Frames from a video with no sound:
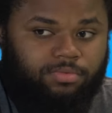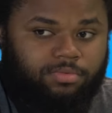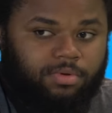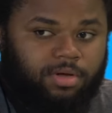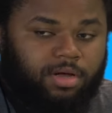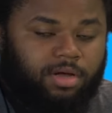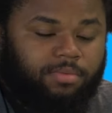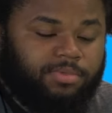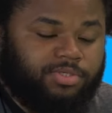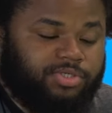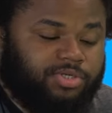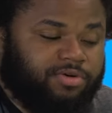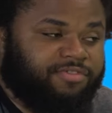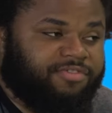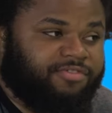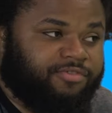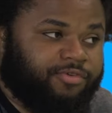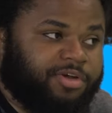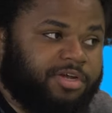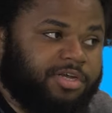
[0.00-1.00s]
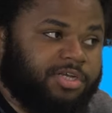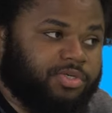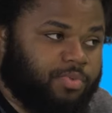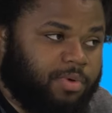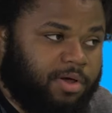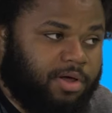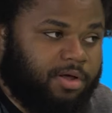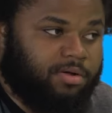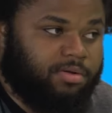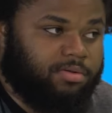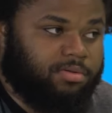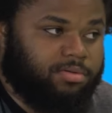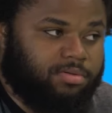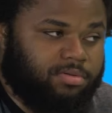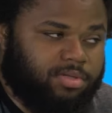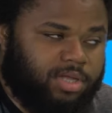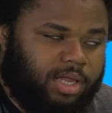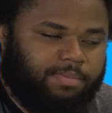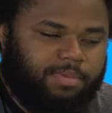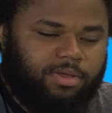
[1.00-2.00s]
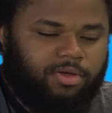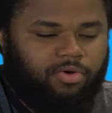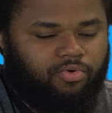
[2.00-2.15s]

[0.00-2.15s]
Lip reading: Mr. Freeze well. That'd be